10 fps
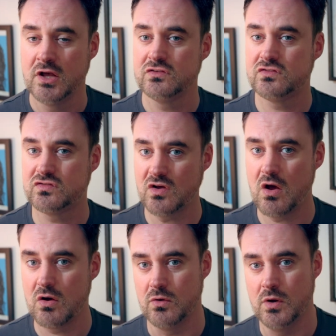
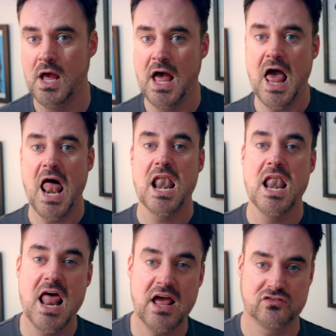So
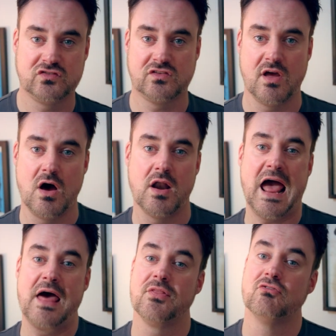let's start
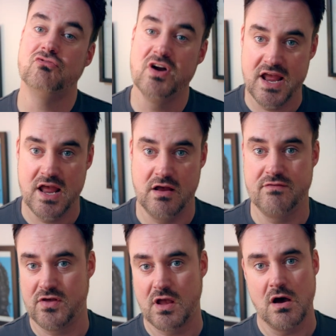at the rear
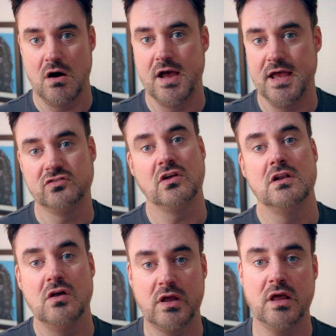of the car here. So
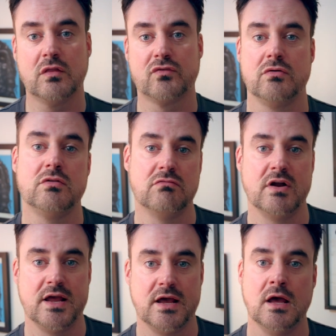looking through the
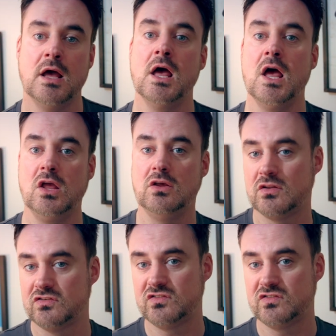rear, you can